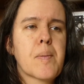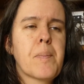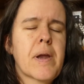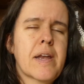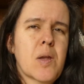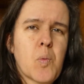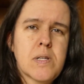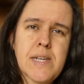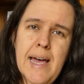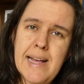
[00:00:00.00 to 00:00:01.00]
but I did
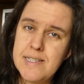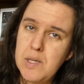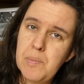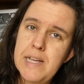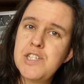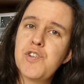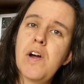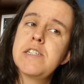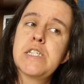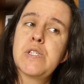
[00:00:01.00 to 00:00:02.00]
want to add some nature
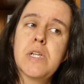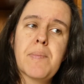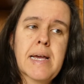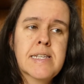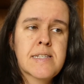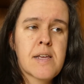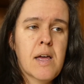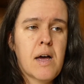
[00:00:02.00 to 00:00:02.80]
writing to the mix.